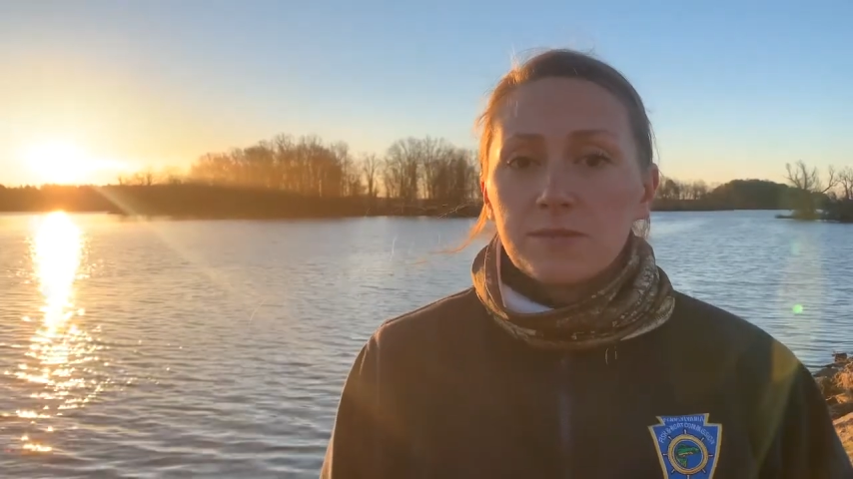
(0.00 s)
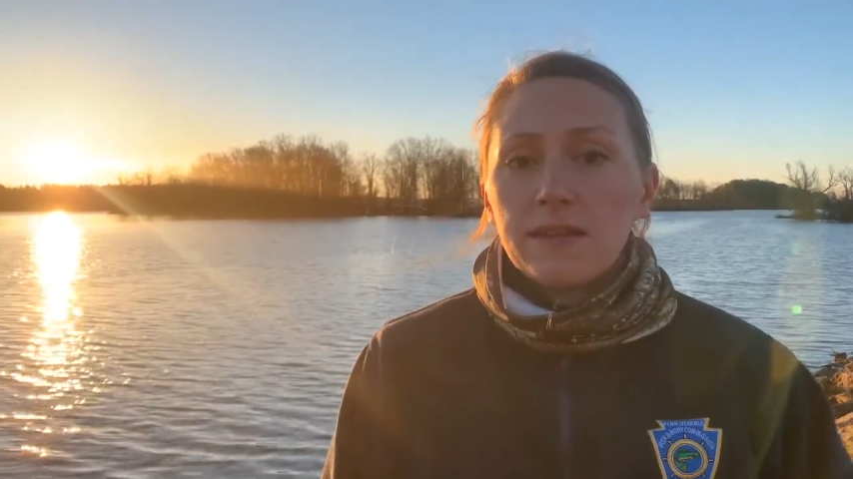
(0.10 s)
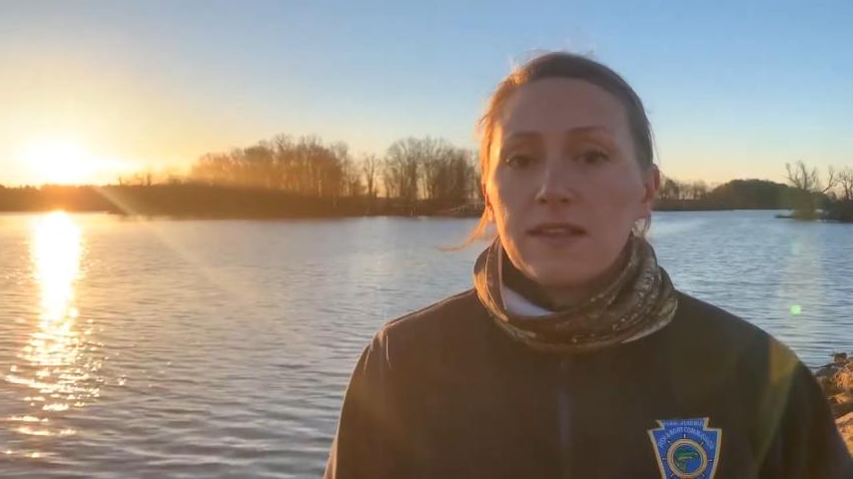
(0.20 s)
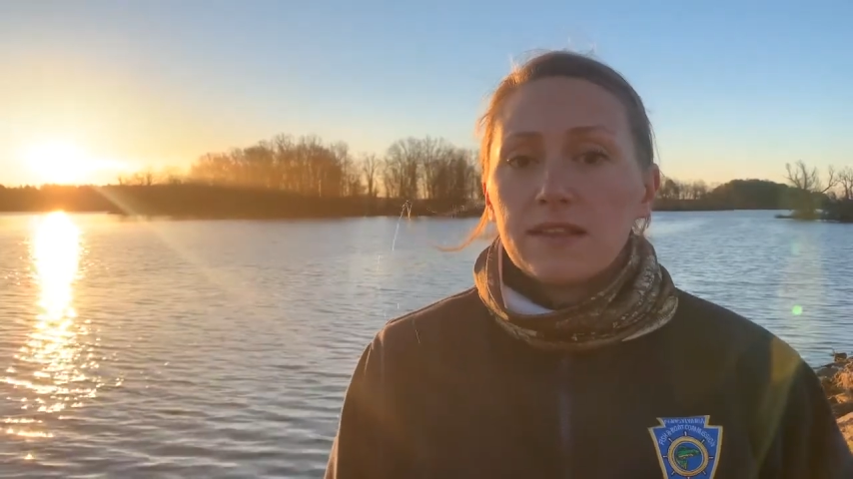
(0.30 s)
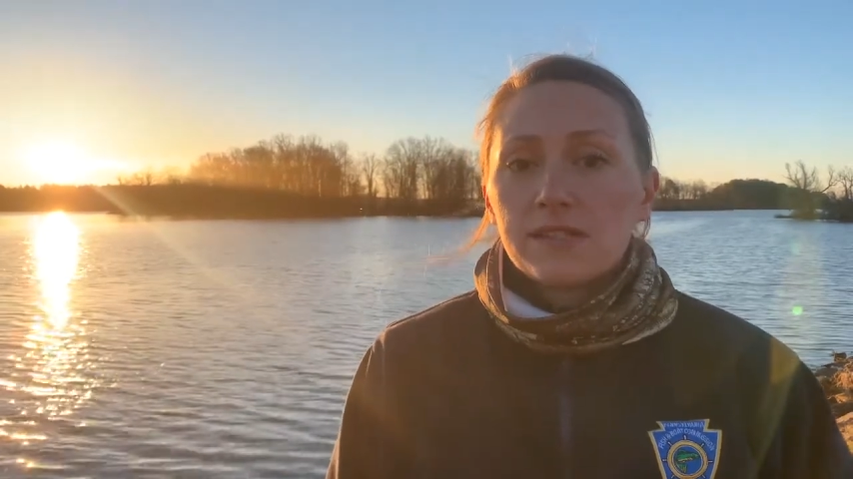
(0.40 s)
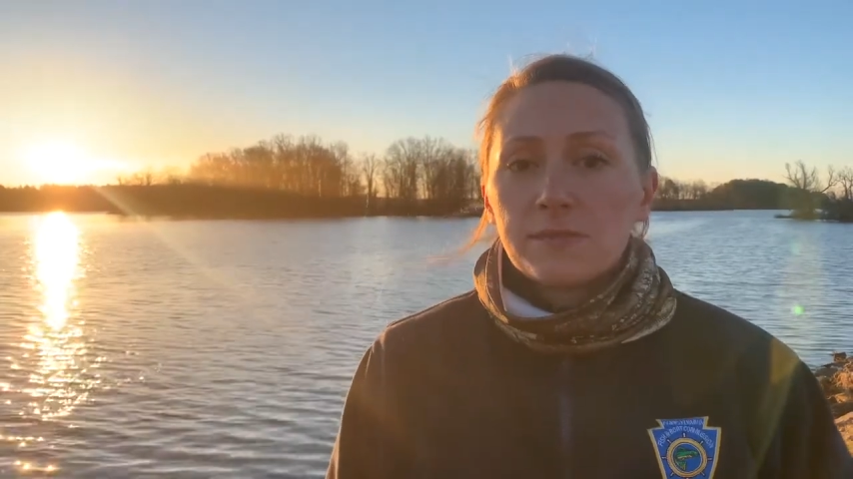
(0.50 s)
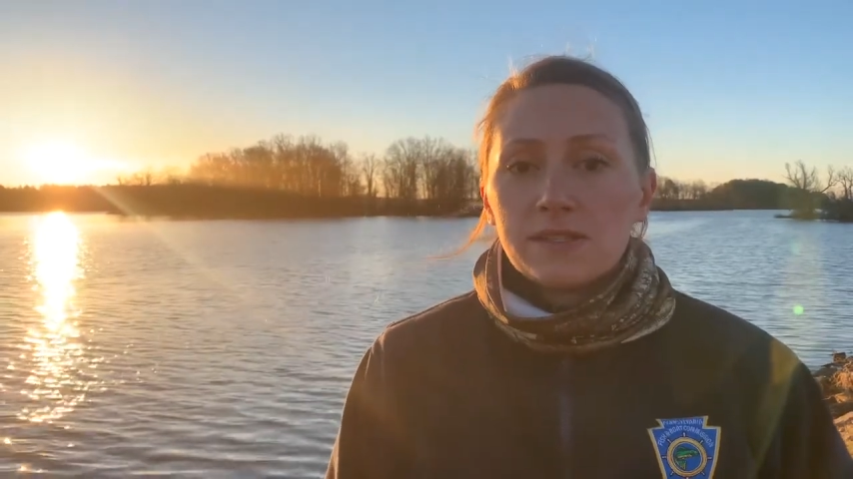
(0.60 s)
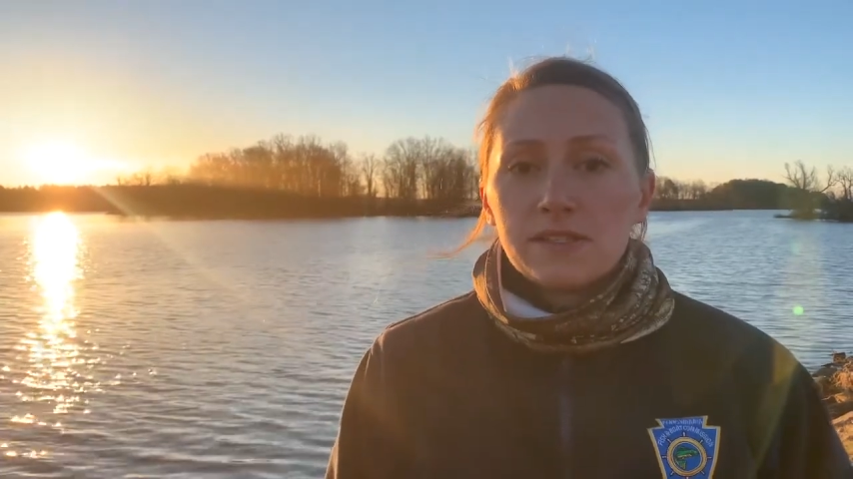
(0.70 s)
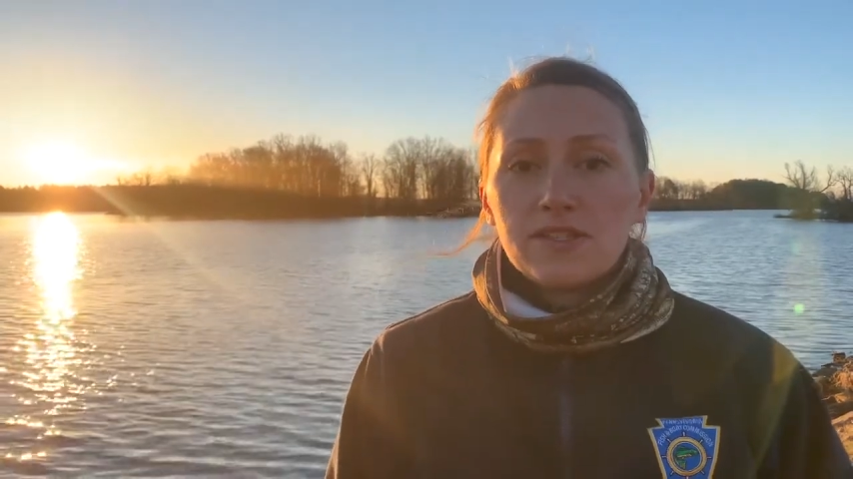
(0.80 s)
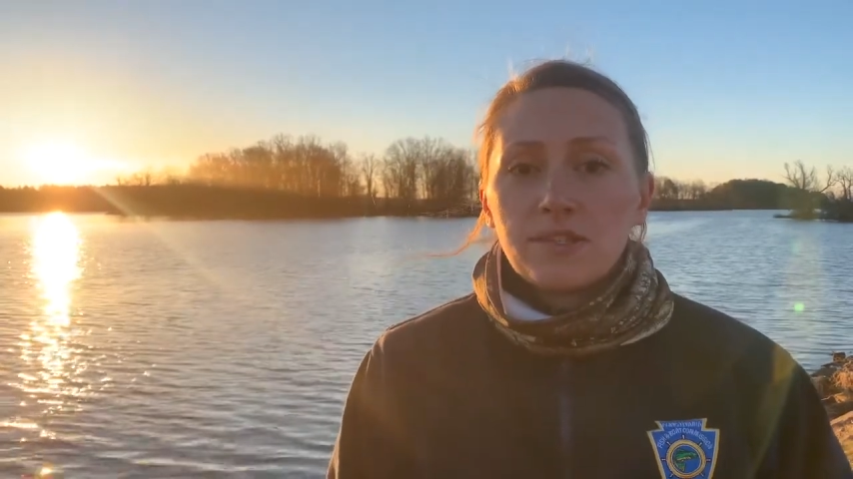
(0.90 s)
me get this
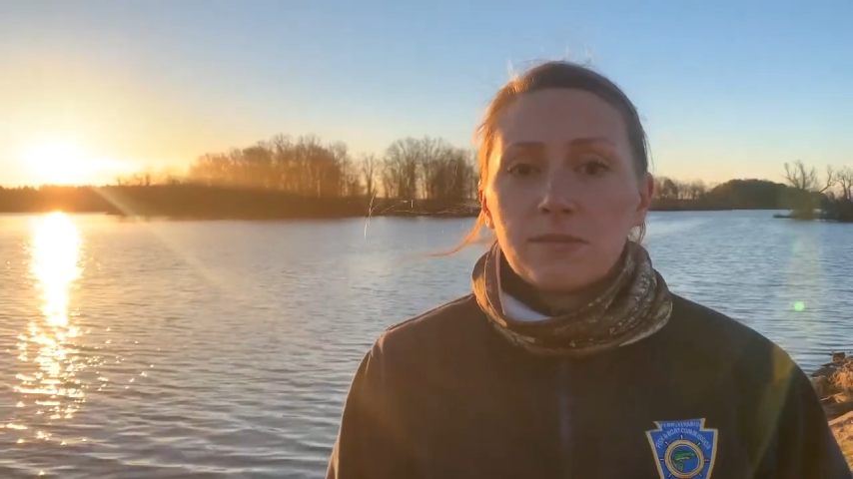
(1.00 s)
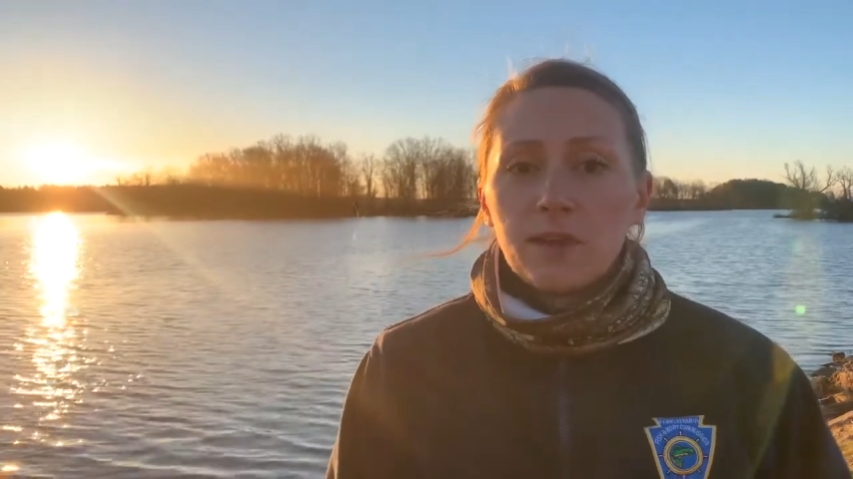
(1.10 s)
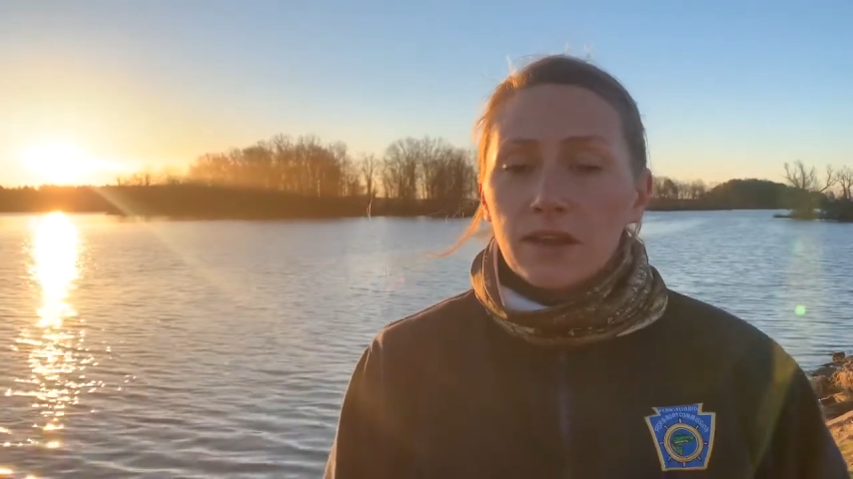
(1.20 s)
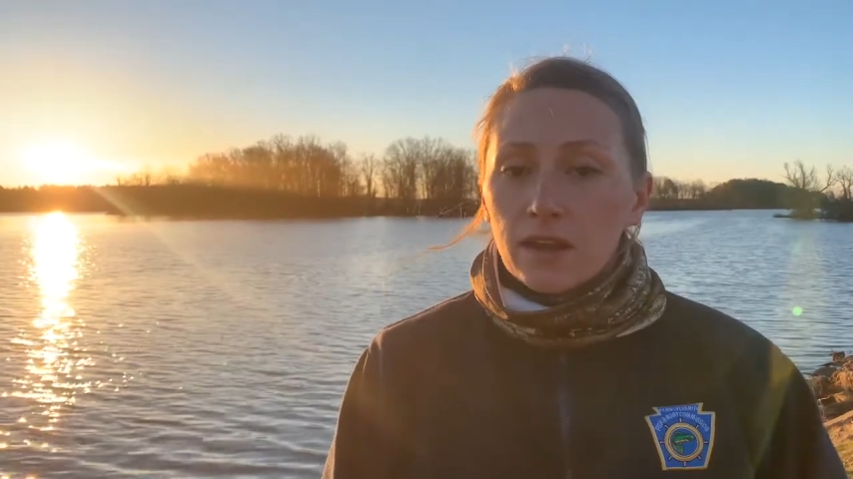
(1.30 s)
position. But